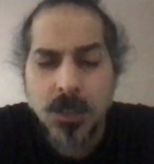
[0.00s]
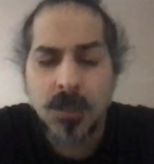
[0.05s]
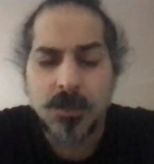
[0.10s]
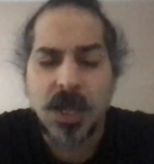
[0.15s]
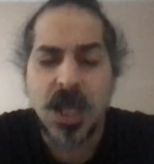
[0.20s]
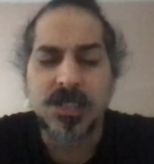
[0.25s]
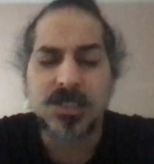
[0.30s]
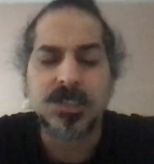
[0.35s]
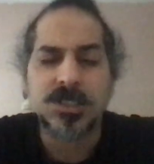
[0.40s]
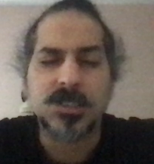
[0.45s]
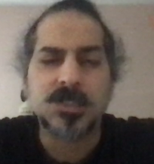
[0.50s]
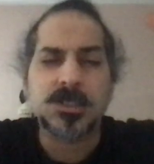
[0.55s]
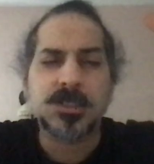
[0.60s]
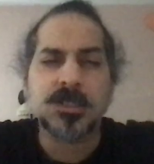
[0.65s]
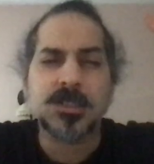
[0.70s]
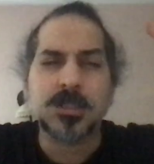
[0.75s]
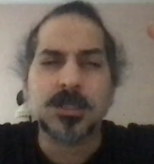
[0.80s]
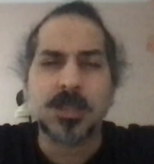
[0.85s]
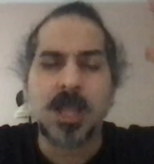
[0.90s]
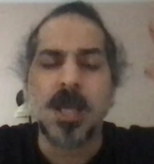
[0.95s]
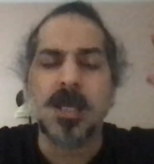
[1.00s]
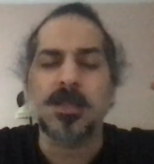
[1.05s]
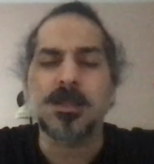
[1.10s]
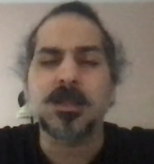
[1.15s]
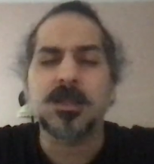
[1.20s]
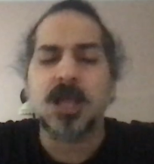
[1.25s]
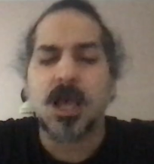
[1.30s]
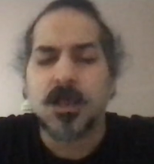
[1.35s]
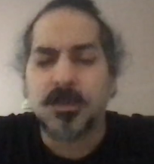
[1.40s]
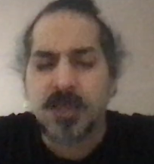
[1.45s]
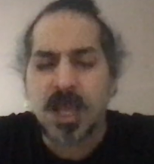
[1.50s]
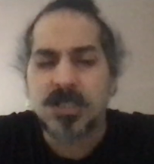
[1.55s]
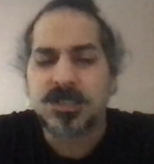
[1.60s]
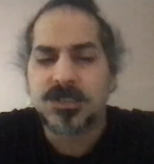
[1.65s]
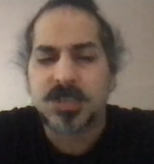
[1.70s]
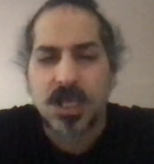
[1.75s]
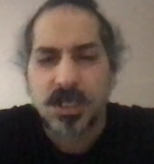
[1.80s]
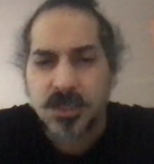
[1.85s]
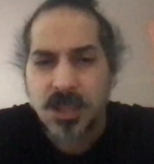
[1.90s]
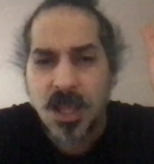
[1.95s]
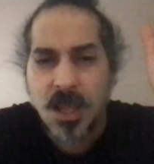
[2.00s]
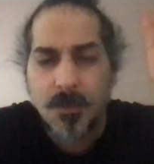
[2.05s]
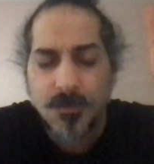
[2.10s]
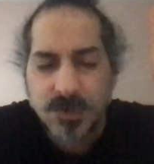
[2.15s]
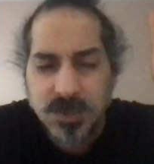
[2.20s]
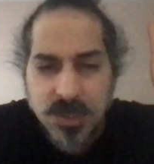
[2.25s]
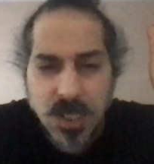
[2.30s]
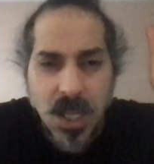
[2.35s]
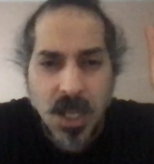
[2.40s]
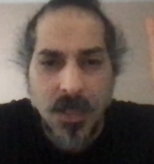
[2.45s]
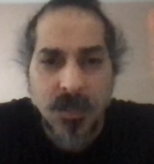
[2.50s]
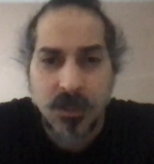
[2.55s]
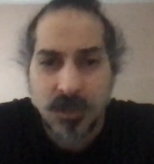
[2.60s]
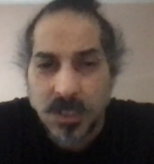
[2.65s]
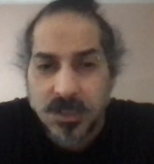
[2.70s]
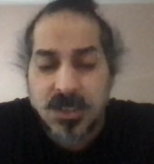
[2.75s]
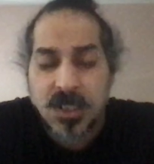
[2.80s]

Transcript: That's like that's like them saying